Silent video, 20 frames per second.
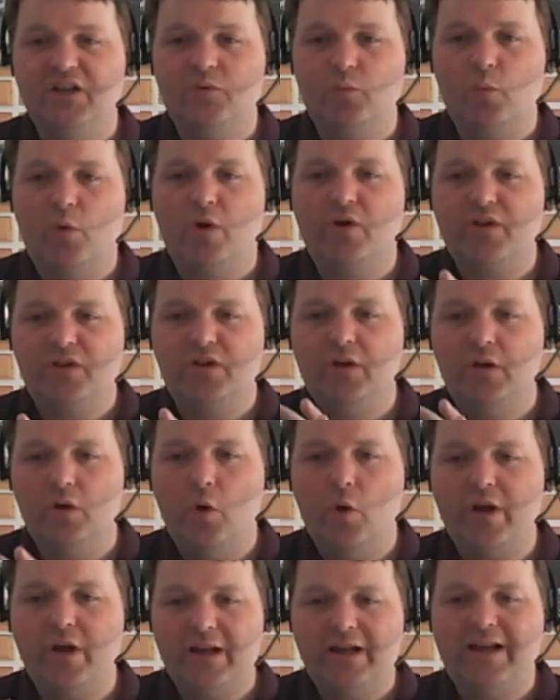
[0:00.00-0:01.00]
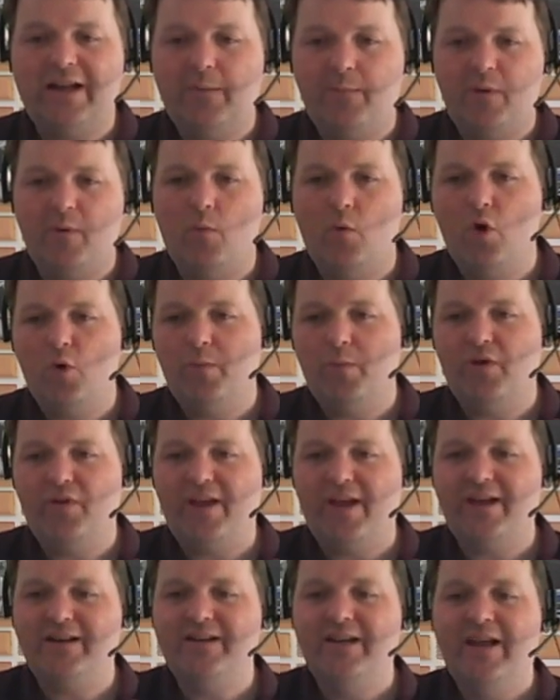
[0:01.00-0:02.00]
it's worth knowing a little bit more about
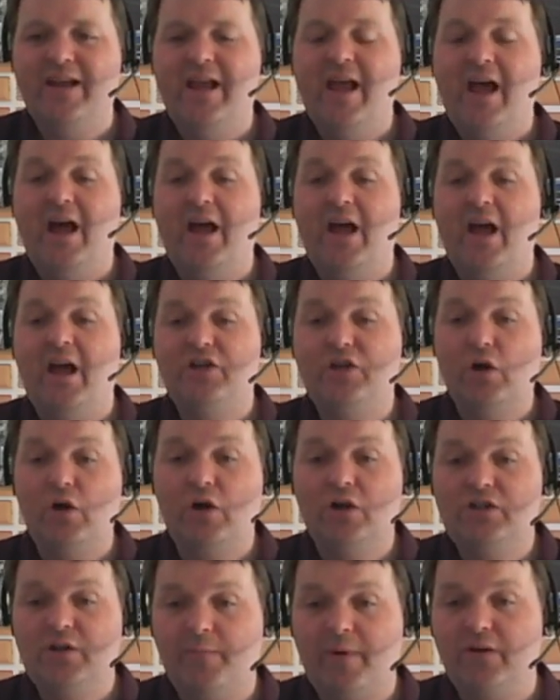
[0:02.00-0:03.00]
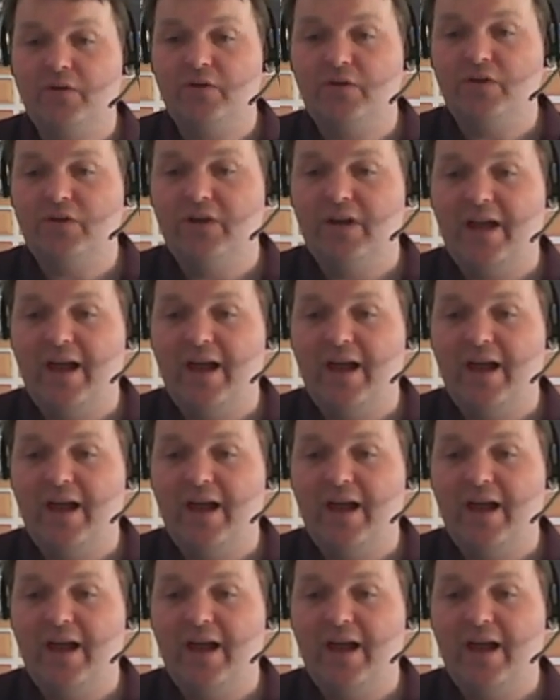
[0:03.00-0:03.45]
that. I talked about